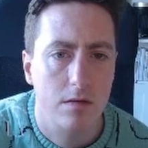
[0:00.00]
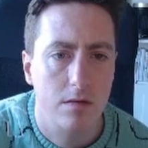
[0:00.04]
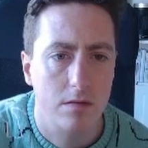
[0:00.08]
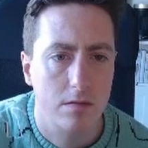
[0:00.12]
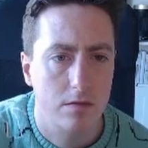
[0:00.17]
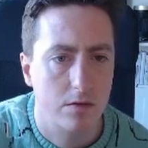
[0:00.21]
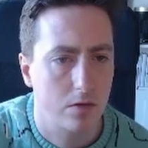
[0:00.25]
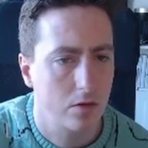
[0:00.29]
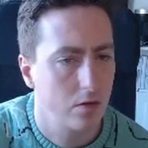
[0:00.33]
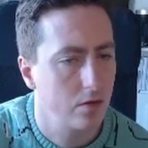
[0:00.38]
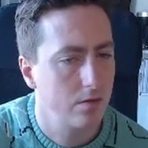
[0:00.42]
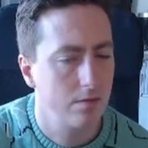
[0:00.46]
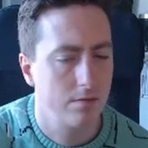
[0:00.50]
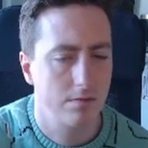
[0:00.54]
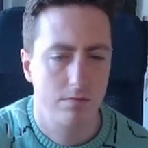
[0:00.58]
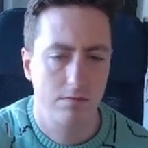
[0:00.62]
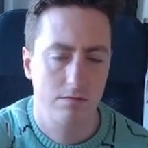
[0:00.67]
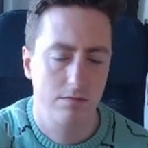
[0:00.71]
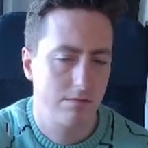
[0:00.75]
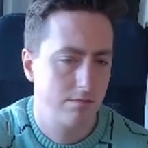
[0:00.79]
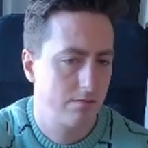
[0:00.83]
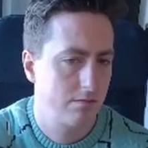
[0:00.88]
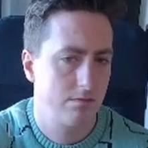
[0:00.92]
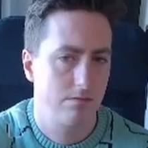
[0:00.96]
Cool.
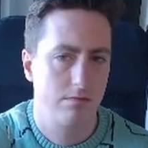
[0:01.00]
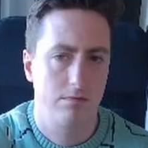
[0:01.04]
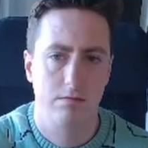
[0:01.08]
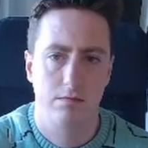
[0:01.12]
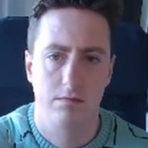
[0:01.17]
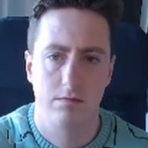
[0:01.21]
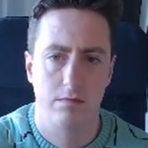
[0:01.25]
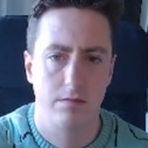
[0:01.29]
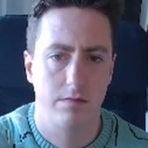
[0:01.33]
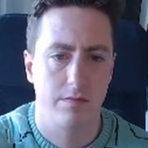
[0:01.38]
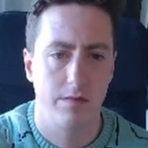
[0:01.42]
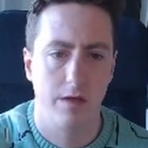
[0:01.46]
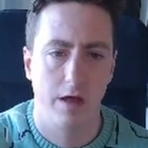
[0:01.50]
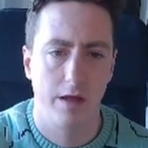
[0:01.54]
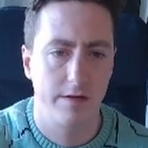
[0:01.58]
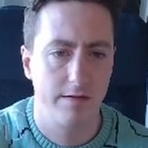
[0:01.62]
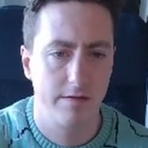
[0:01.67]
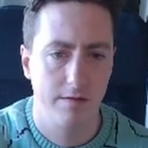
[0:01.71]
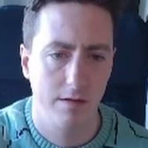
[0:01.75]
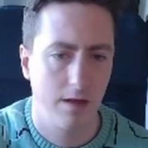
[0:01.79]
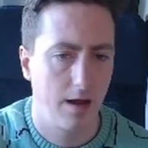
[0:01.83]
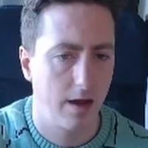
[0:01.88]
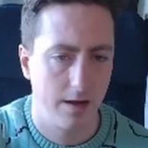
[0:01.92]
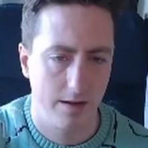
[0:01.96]

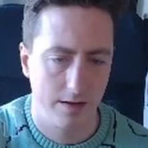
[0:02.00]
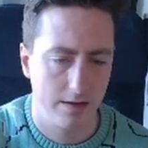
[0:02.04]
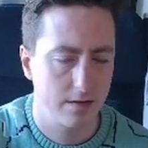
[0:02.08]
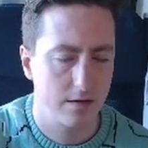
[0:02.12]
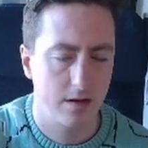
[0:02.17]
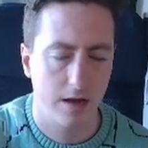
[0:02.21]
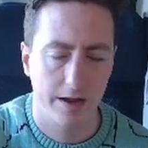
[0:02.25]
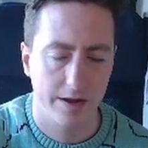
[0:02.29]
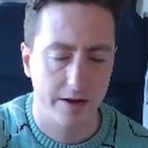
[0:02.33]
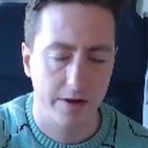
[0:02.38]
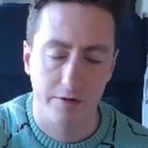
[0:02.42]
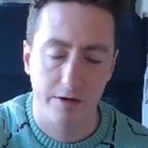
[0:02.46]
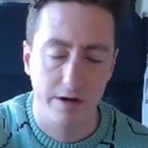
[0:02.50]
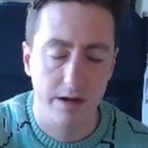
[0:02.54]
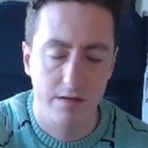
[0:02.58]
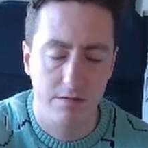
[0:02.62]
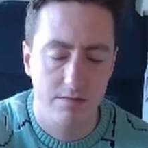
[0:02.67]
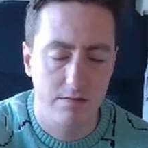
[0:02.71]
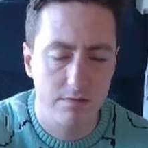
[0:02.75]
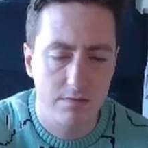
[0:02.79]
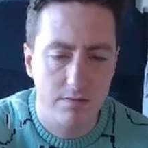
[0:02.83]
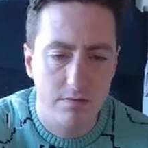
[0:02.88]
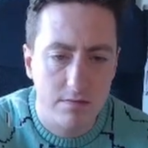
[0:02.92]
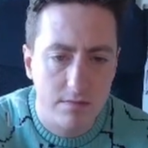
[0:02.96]
I agree.
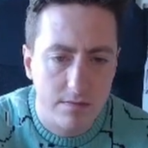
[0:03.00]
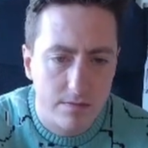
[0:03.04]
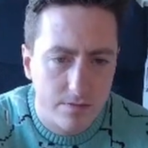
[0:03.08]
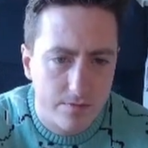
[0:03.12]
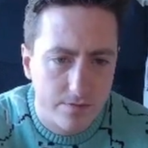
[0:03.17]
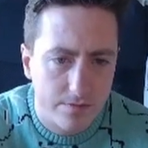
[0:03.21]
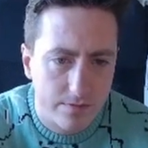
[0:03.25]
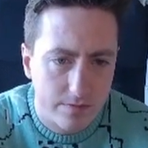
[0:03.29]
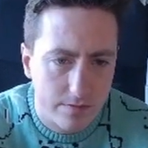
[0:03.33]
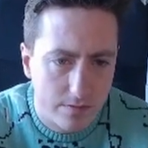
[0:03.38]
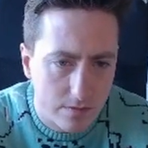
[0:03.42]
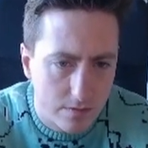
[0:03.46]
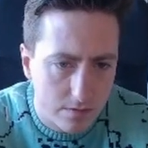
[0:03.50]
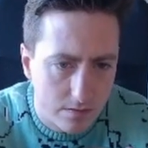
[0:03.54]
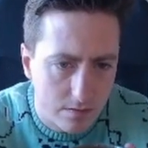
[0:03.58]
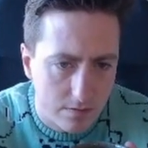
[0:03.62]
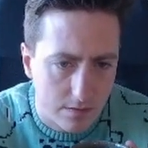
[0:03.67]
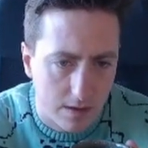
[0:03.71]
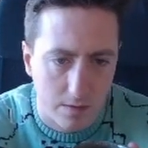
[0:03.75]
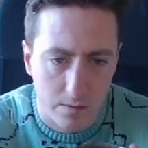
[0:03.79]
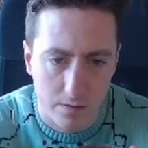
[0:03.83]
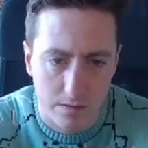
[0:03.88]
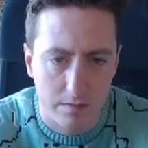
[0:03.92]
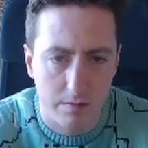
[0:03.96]

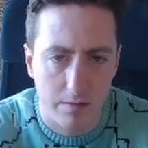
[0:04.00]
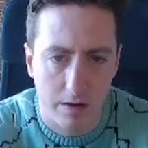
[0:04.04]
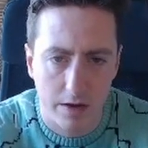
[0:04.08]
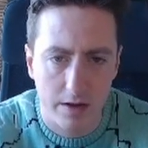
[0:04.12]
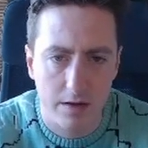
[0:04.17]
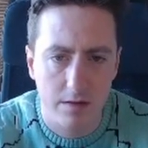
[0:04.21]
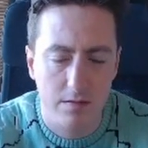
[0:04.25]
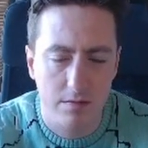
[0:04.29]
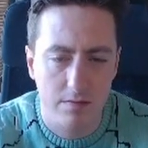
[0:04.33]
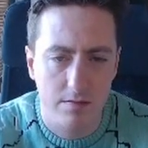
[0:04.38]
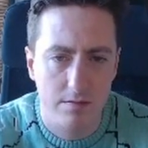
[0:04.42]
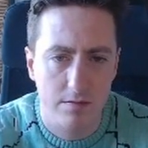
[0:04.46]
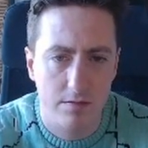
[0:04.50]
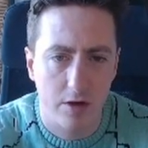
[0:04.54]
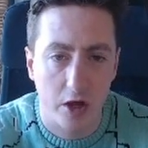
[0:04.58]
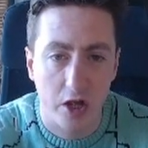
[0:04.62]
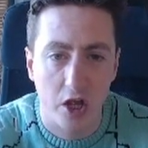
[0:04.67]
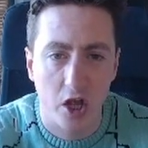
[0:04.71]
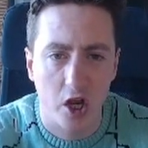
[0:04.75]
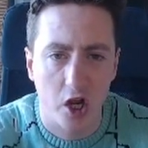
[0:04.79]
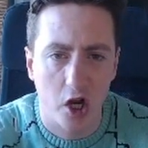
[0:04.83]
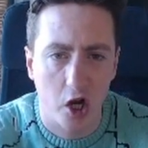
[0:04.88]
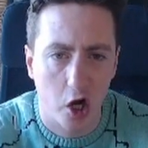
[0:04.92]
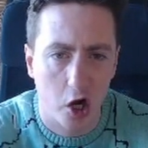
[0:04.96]
That was I
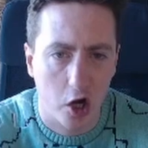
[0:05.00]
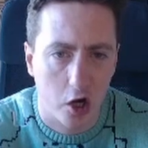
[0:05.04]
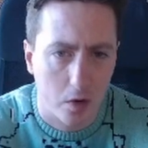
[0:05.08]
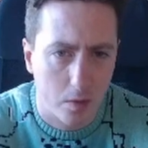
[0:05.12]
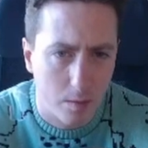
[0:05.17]
concur.